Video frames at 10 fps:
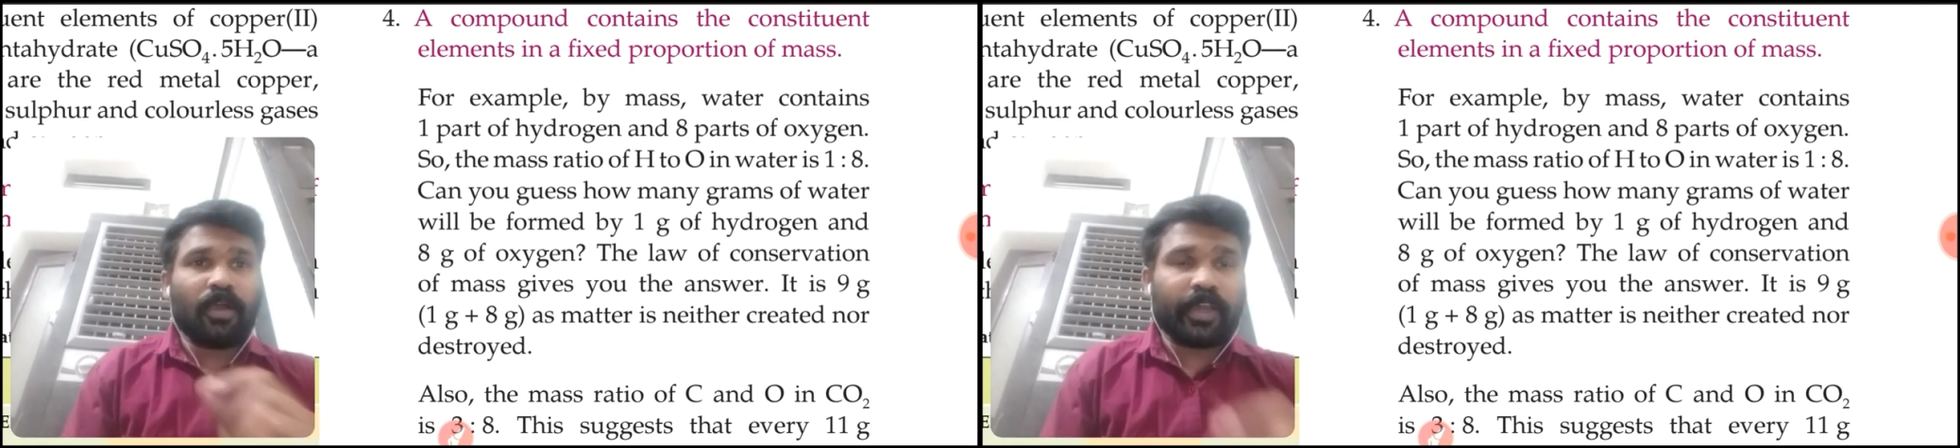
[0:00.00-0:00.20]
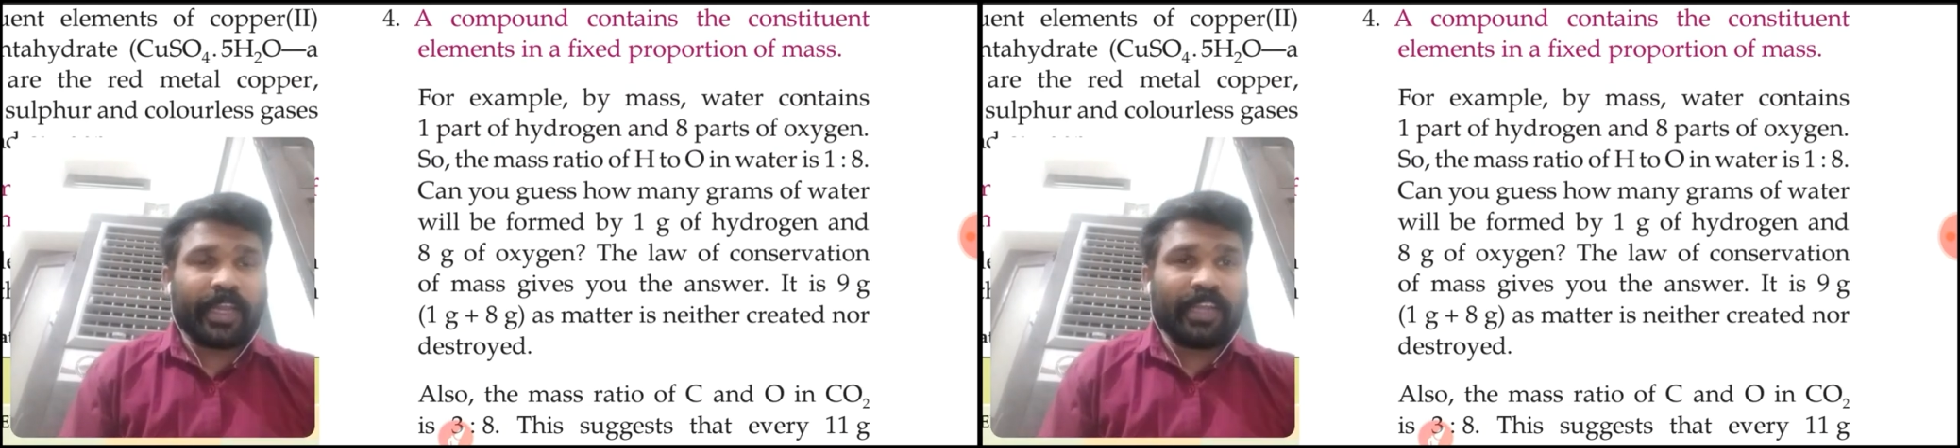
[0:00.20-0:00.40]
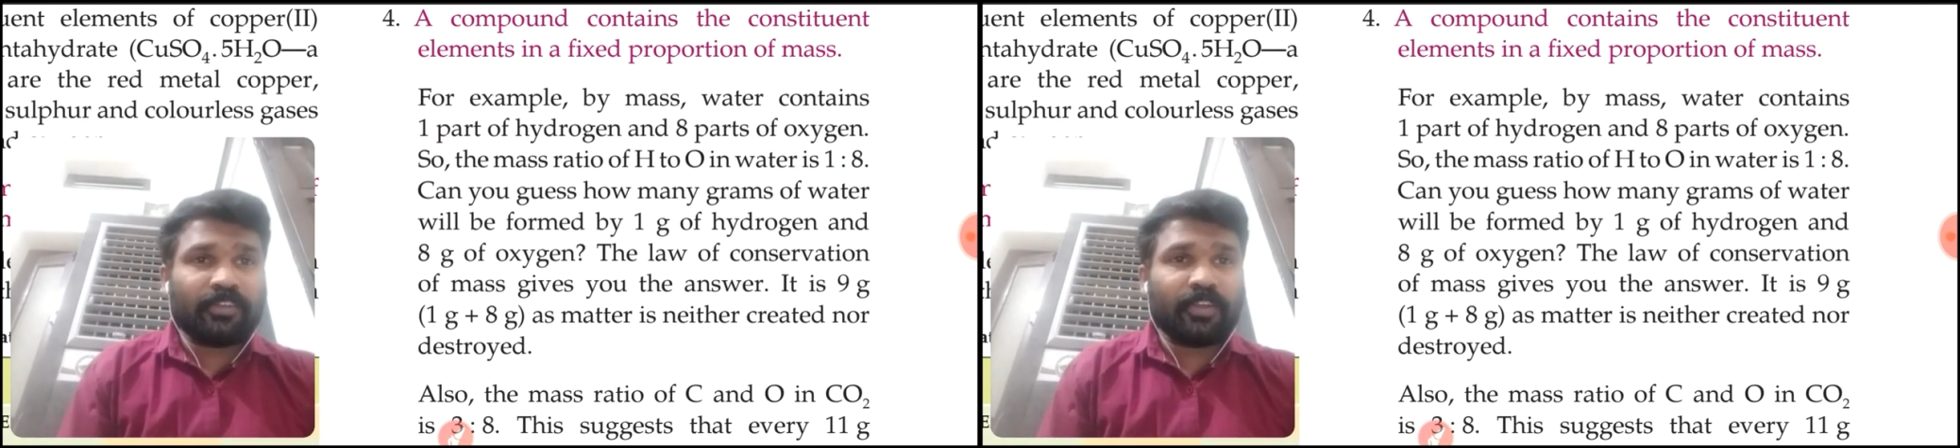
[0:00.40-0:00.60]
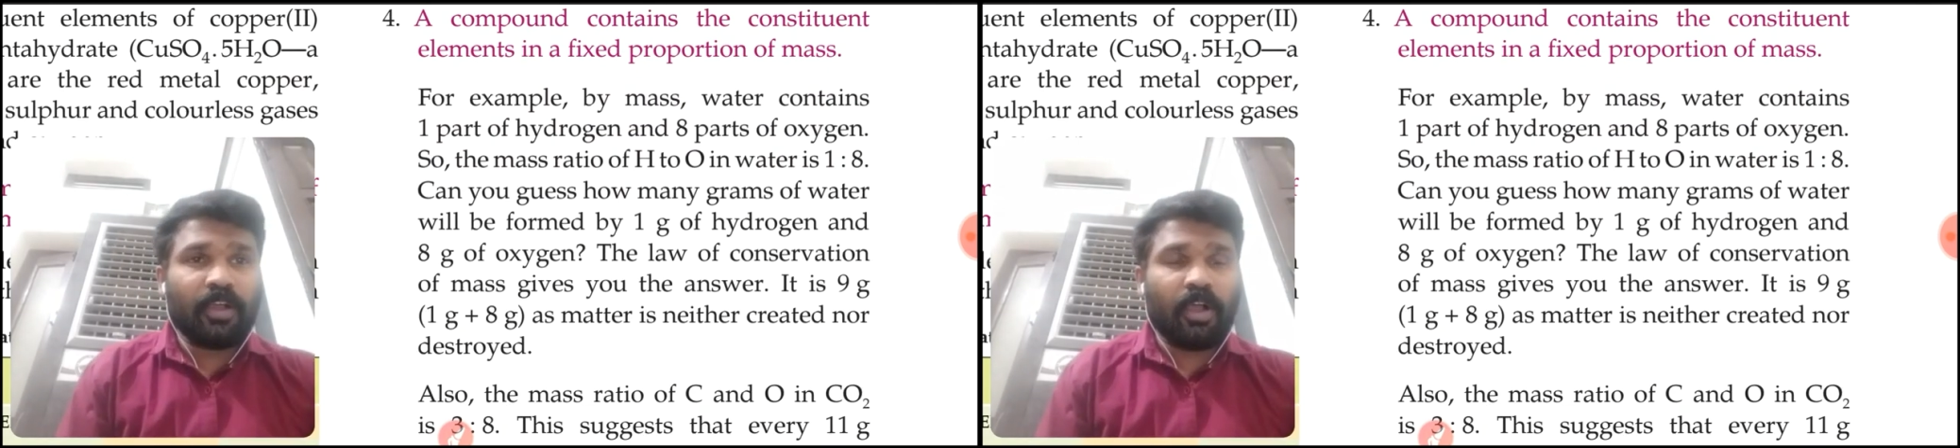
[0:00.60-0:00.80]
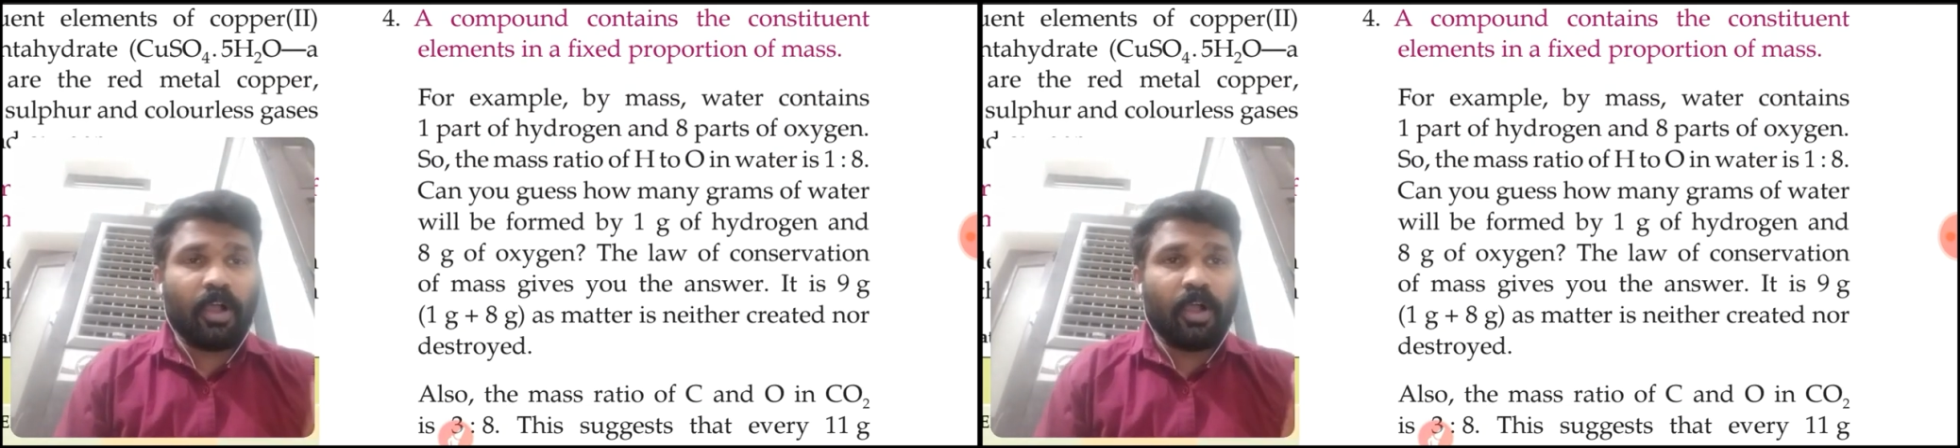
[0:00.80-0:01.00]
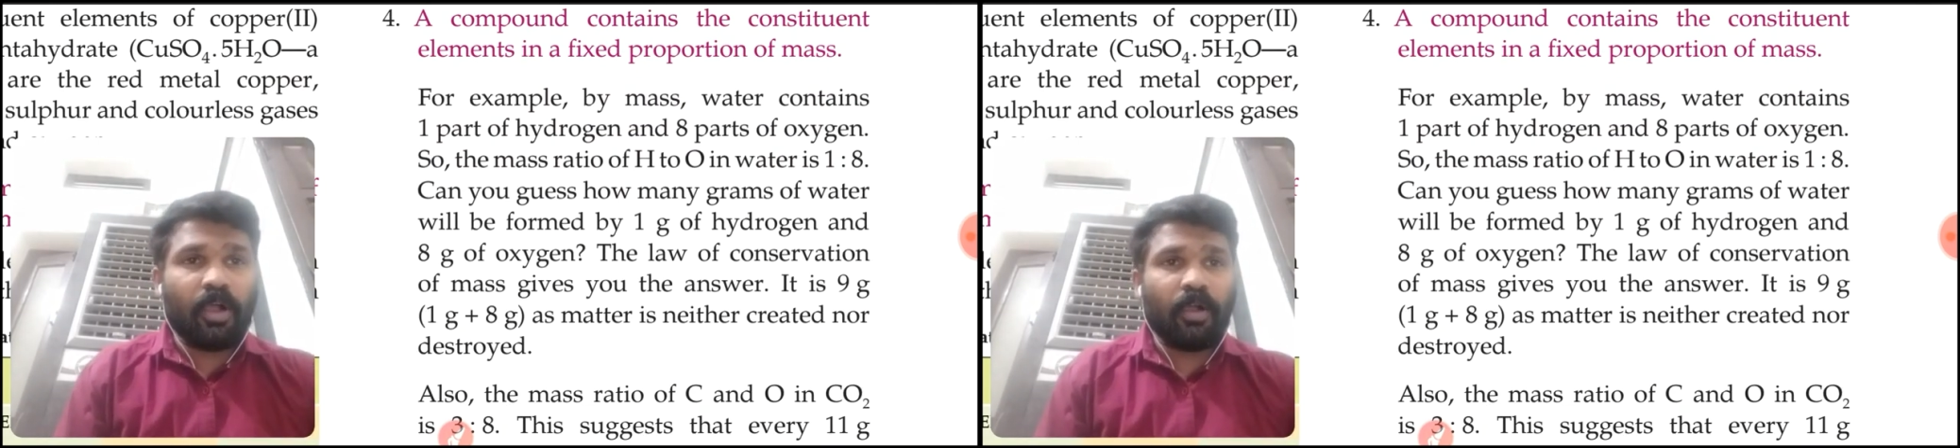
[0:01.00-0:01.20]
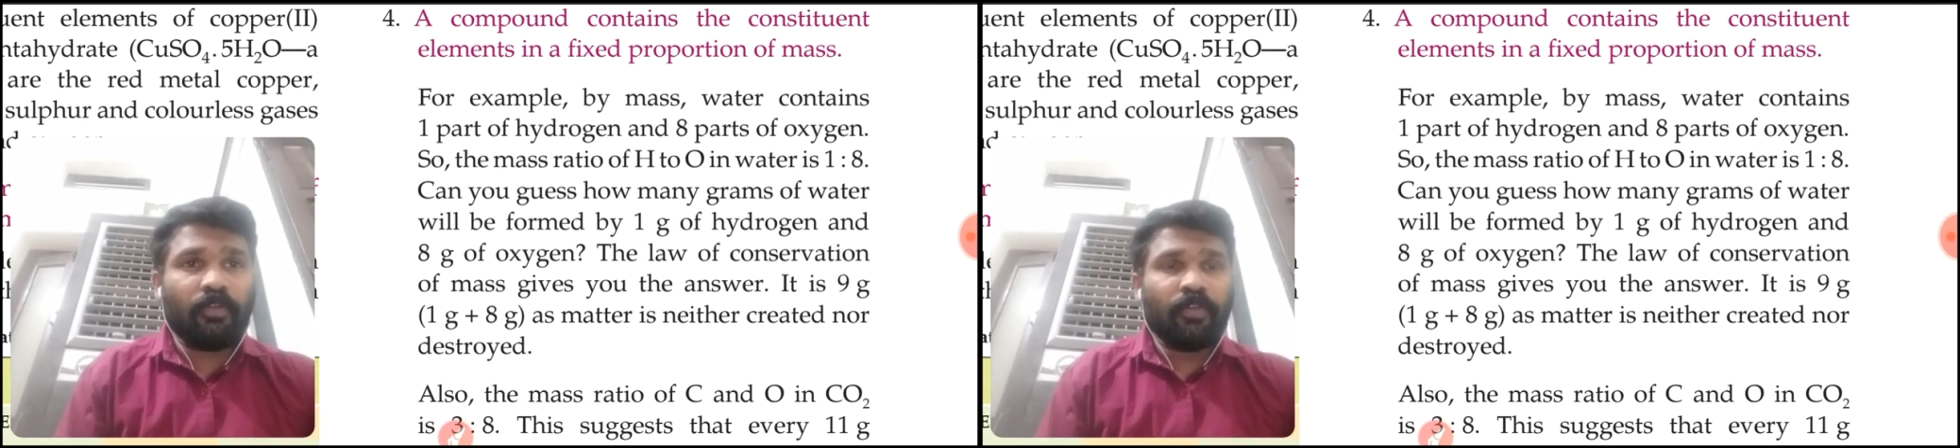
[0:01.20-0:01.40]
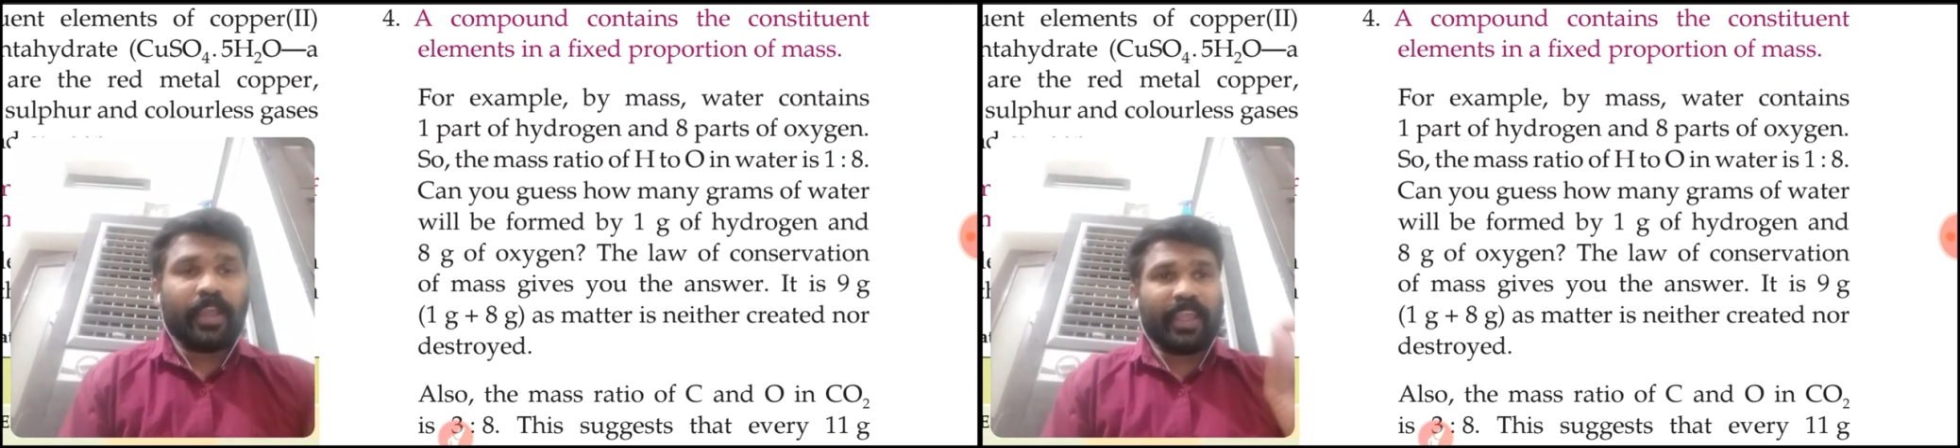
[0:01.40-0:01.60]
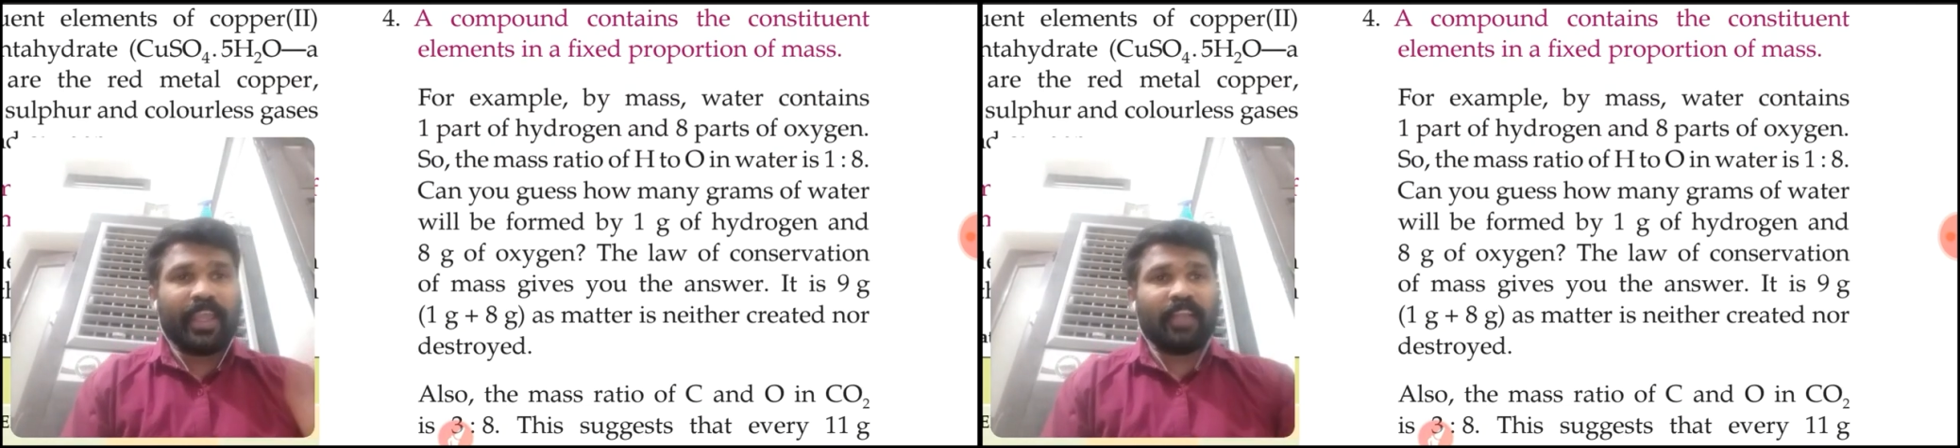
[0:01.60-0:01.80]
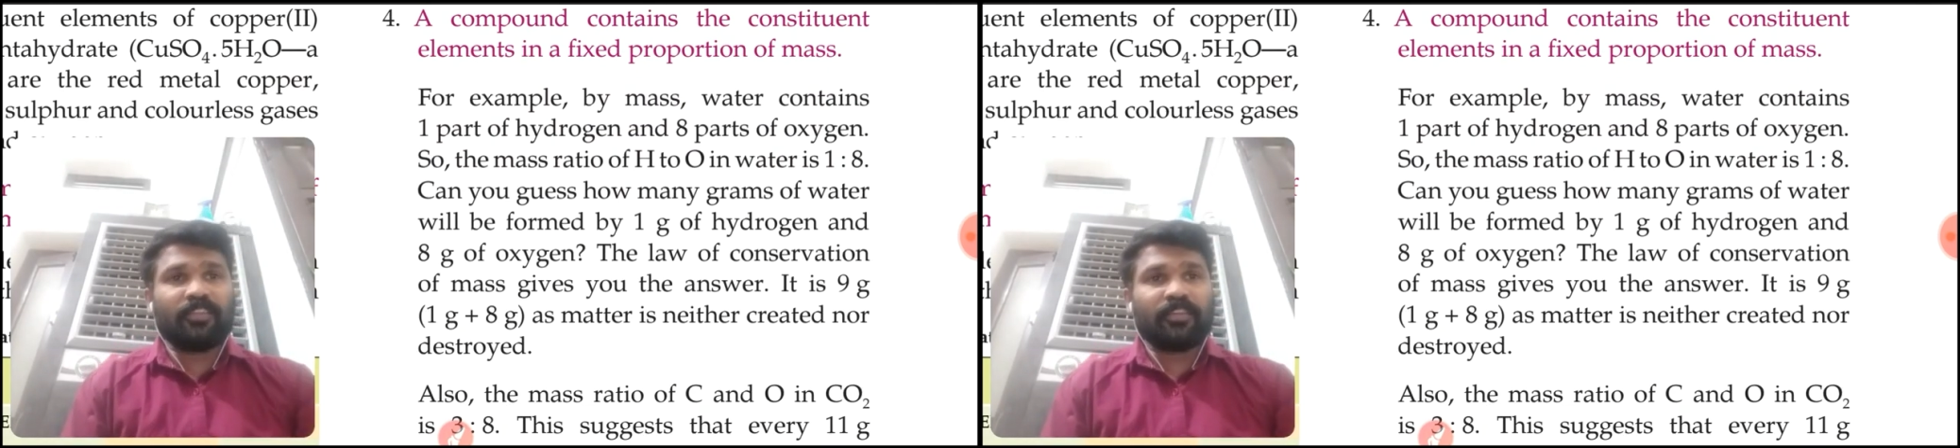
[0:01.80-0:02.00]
ratio of H